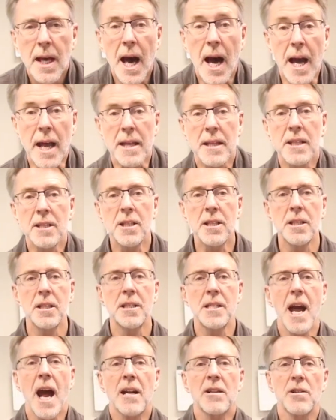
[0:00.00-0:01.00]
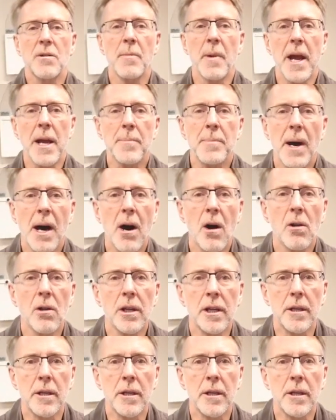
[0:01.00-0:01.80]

Hi, this is Dr. Mike Powell,